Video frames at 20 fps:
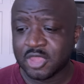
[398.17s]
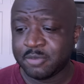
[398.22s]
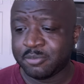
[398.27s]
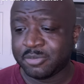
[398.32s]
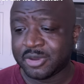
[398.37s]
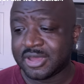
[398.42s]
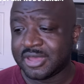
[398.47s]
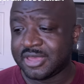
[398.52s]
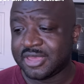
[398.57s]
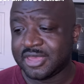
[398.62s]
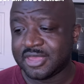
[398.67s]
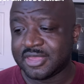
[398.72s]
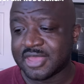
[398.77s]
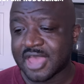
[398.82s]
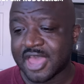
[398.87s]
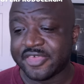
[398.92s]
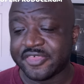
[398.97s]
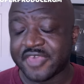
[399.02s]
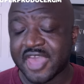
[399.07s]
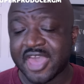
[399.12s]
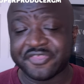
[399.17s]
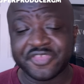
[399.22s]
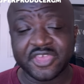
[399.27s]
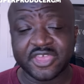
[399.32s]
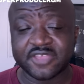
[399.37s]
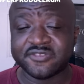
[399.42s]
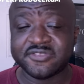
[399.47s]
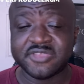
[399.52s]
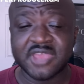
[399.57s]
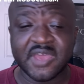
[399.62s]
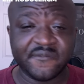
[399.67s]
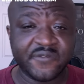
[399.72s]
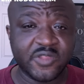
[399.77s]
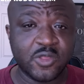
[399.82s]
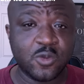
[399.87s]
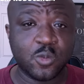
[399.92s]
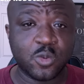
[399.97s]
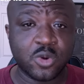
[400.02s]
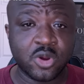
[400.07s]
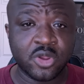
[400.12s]
but I think it's
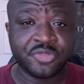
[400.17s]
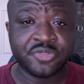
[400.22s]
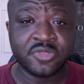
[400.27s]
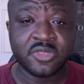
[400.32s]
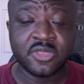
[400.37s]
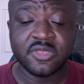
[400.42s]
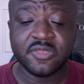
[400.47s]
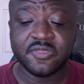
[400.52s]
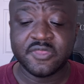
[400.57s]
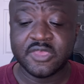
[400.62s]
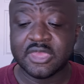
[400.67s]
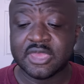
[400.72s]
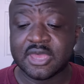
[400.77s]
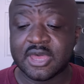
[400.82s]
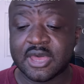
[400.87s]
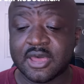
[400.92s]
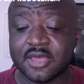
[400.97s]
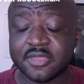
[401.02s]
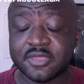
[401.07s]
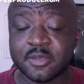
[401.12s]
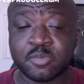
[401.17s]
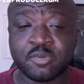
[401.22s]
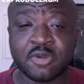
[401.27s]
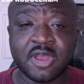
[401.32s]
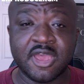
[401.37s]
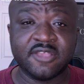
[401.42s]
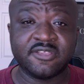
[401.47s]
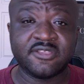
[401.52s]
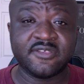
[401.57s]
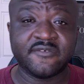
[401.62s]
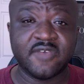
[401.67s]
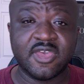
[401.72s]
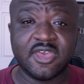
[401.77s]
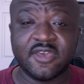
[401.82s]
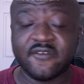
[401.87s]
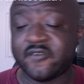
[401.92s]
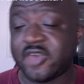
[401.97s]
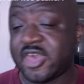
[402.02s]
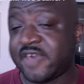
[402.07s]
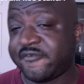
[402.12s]
definitely worth the price of
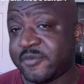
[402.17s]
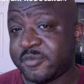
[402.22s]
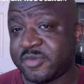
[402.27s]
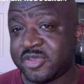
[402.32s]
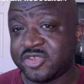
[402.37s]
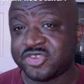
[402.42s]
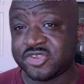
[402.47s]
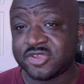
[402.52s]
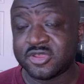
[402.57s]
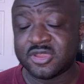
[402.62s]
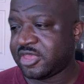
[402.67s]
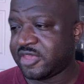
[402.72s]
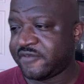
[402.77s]
admission.